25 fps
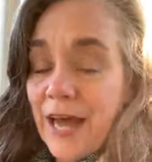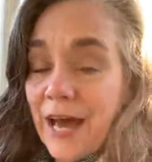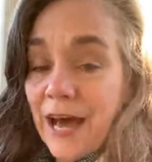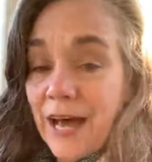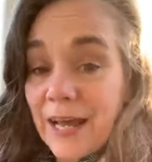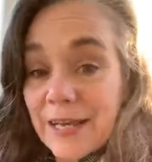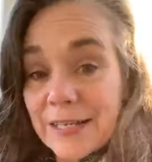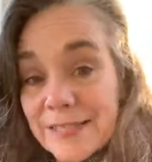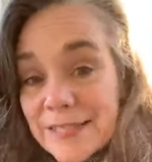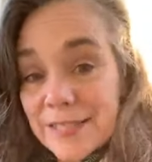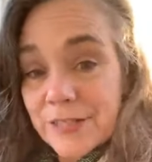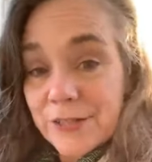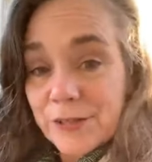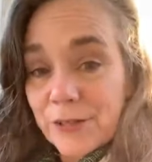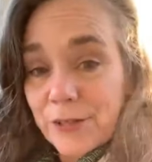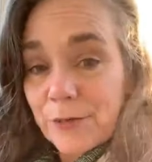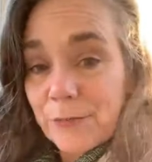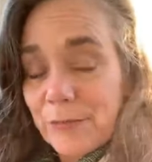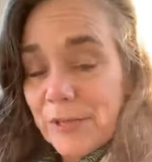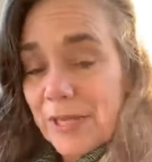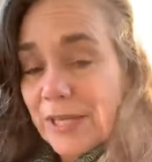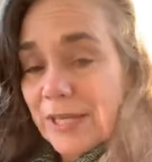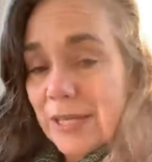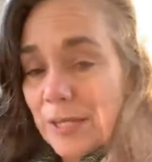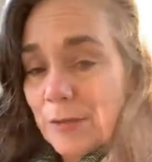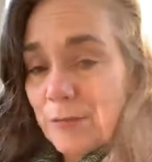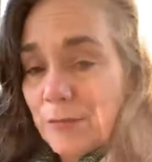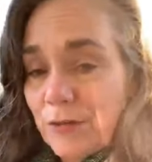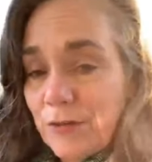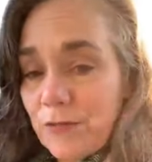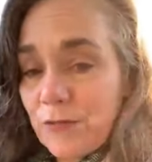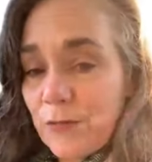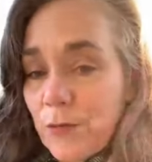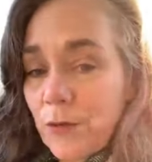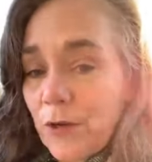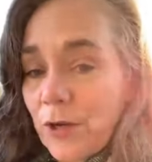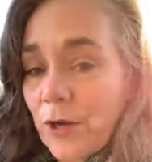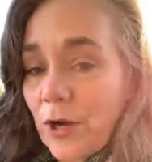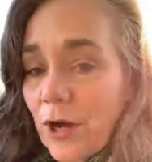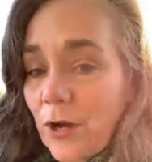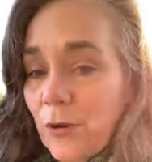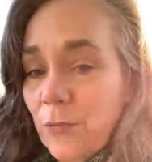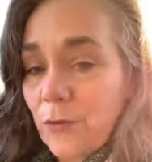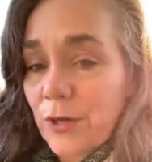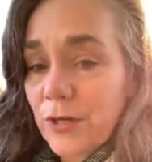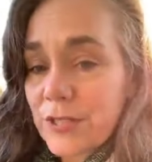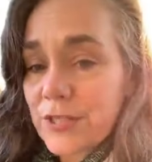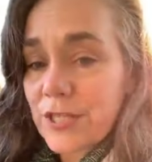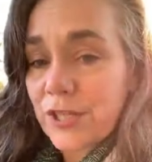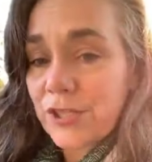a dinner meeting before our
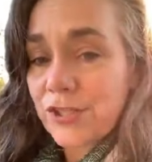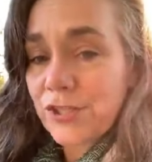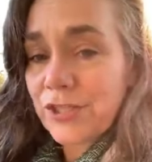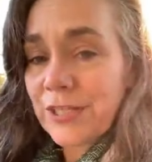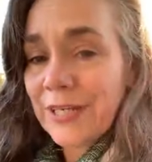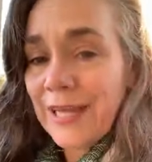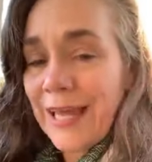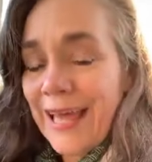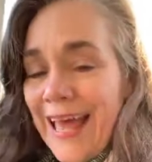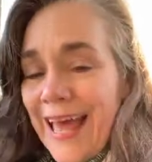work session,